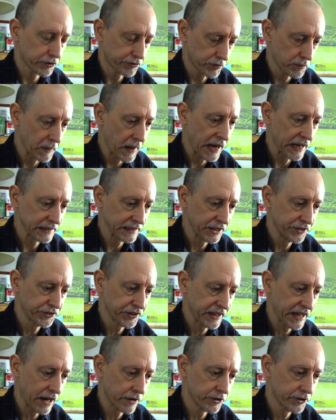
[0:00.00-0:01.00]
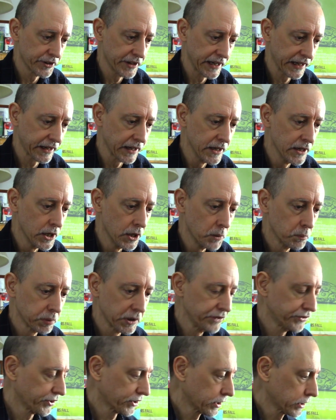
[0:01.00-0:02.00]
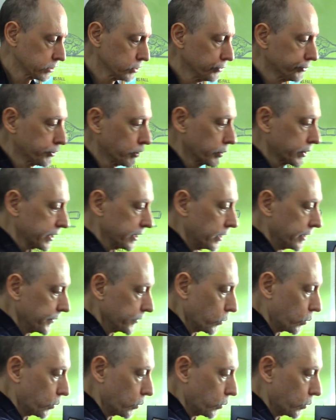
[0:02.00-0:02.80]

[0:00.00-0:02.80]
from the Highlands encounter deck, place a clue token on the